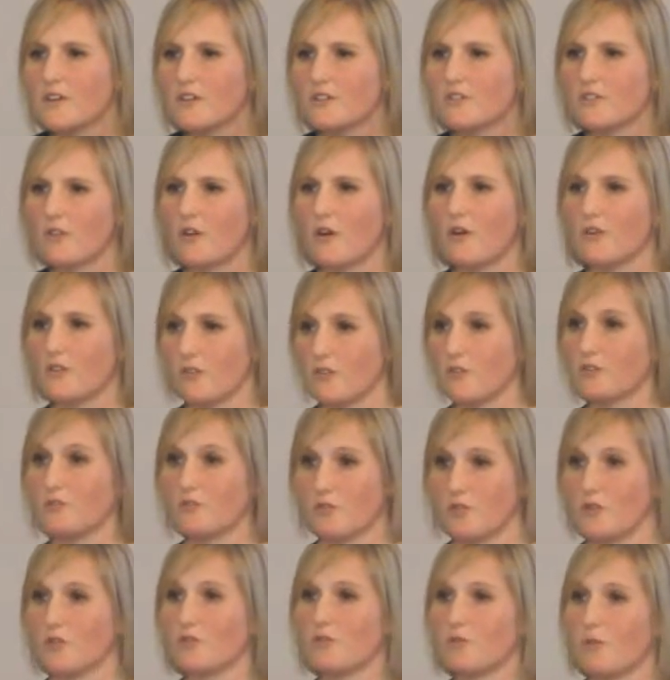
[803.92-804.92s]
So
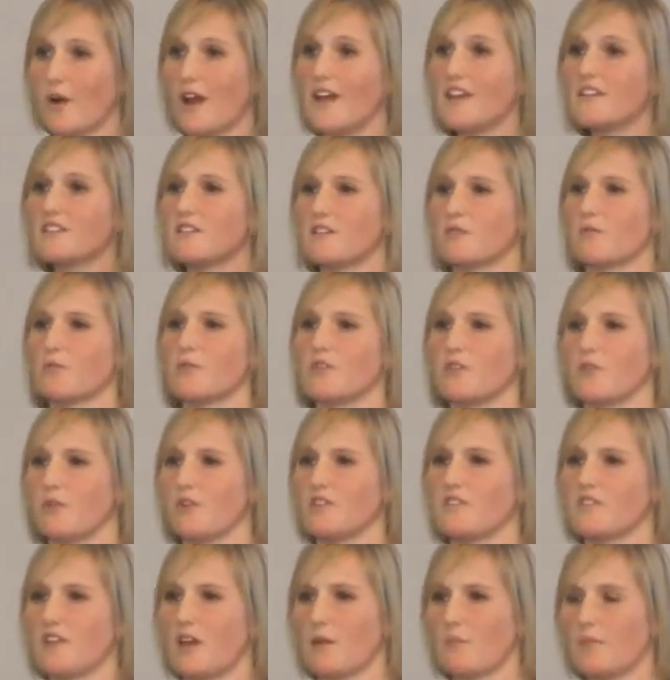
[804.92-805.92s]
you'd raise it with your
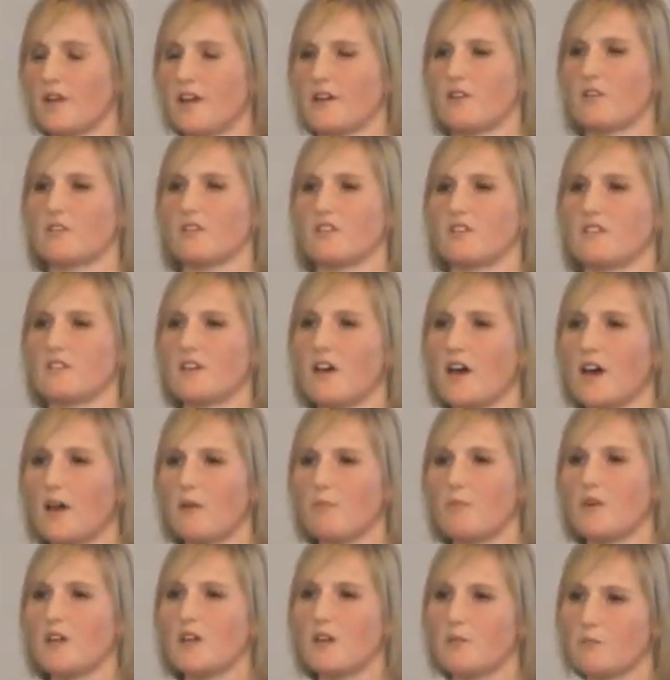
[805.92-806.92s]
estate planner at the time,
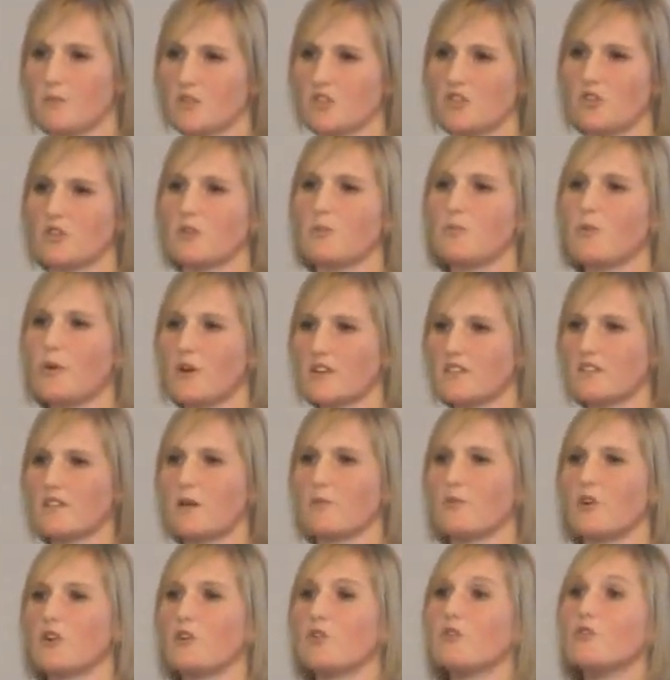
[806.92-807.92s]
but you'd appoint
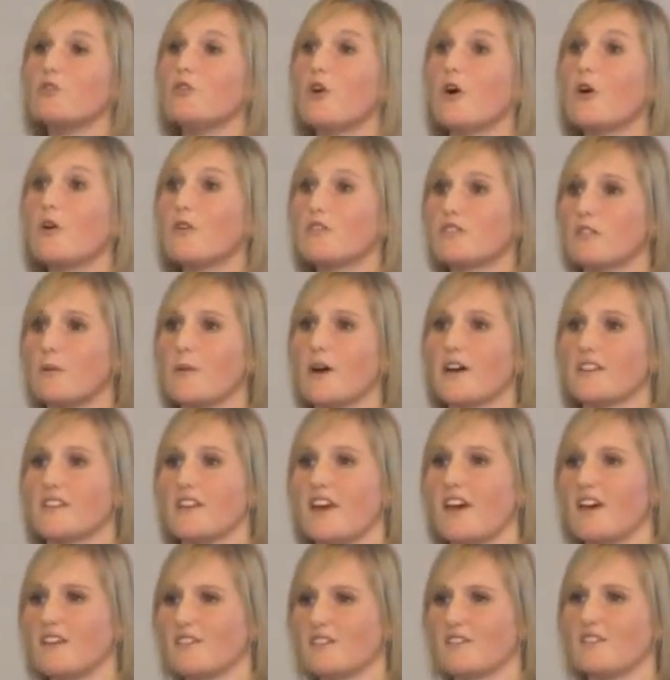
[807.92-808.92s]
someone who knows about
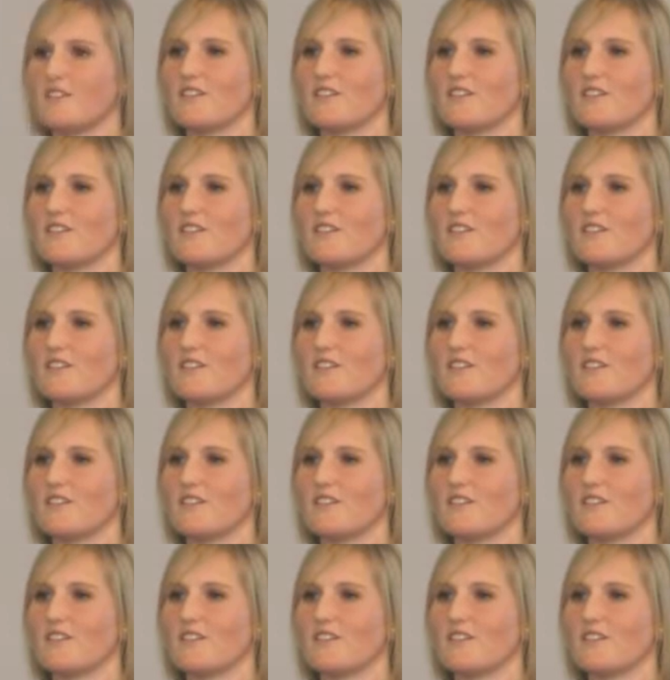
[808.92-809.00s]
it.